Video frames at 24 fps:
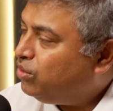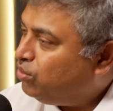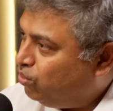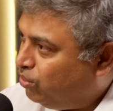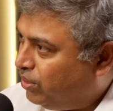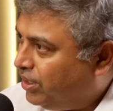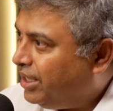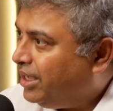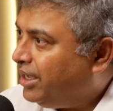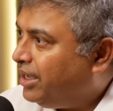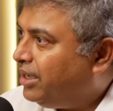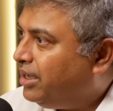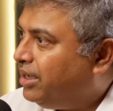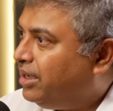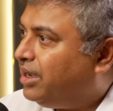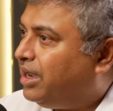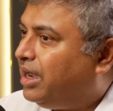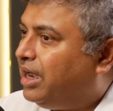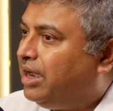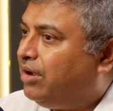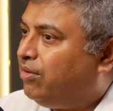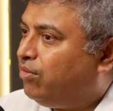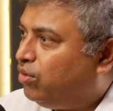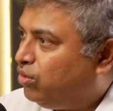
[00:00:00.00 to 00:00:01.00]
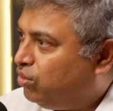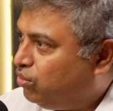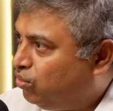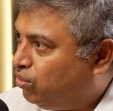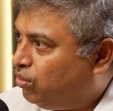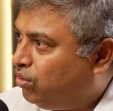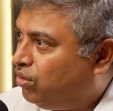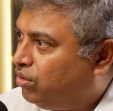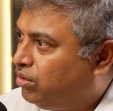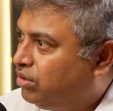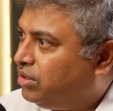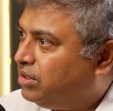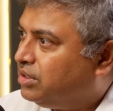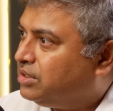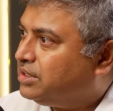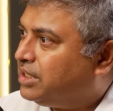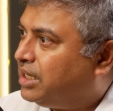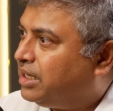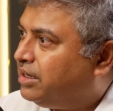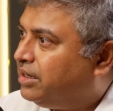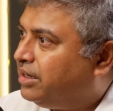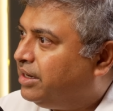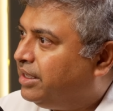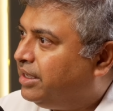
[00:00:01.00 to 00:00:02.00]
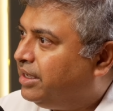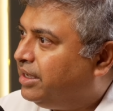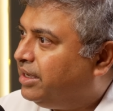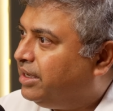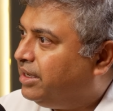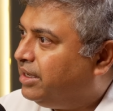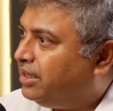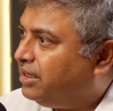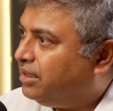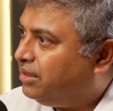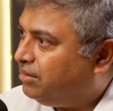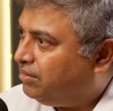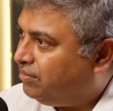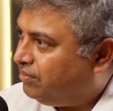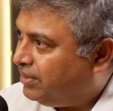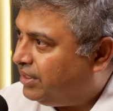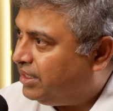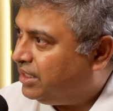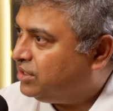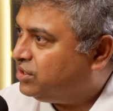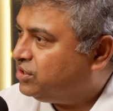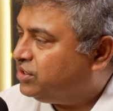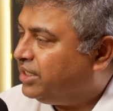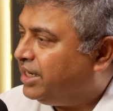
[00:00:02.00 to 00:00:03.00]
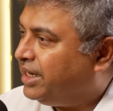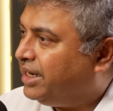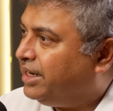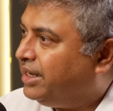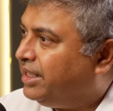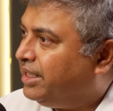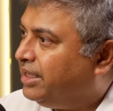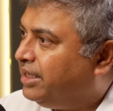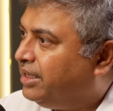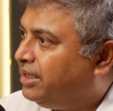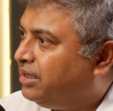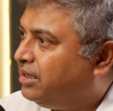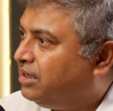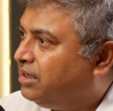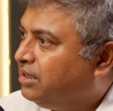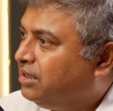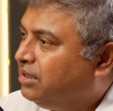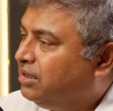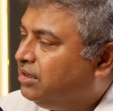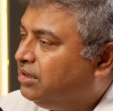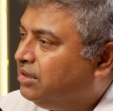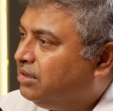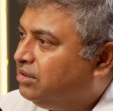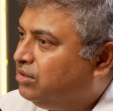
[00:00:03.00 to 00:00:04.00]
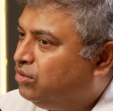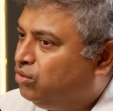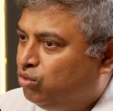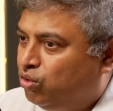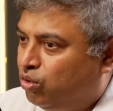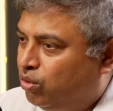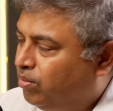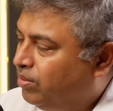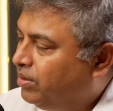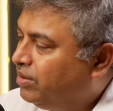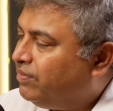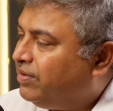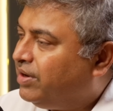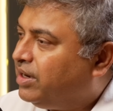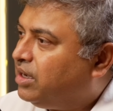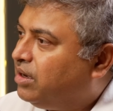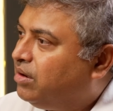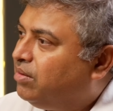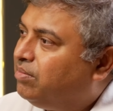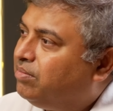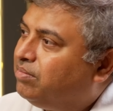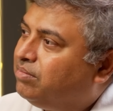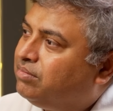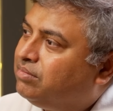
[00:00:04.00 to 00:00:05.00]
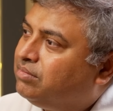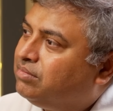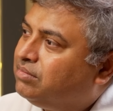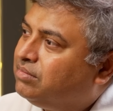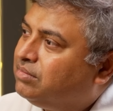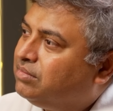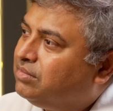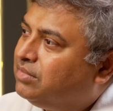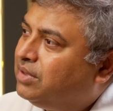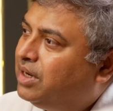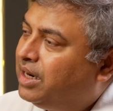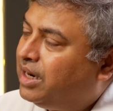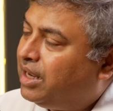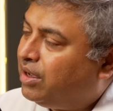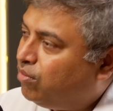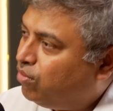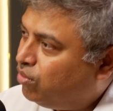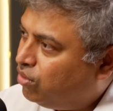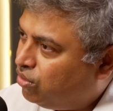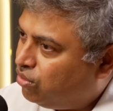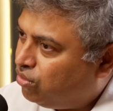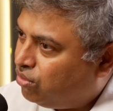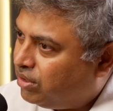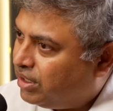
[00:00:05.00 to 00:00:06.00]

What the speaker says: today, I want to go out on a Saturday when it's raining, no Uber will come. And I want to